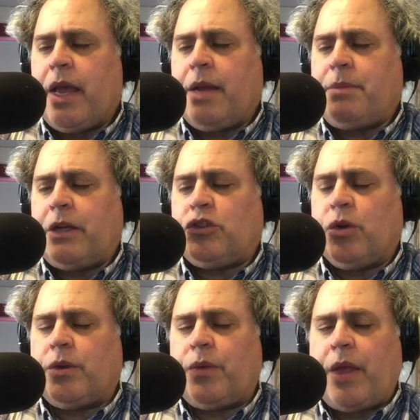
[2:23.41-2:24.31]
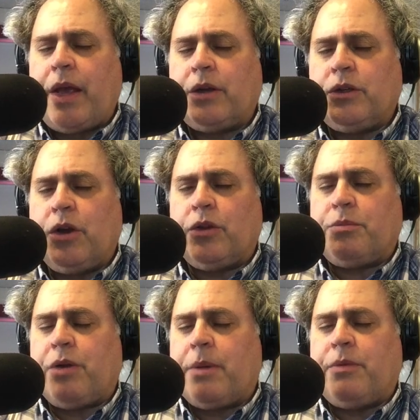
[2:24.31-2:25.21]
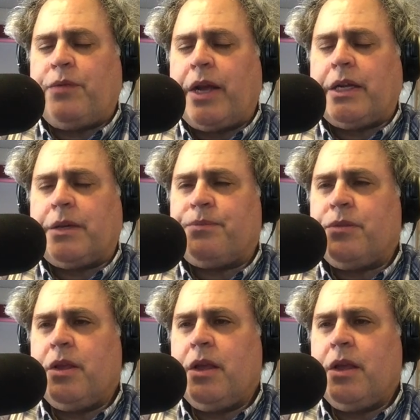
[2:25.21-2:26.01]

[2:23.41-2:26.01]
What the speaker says: and make sure that they undergo the proper vetting,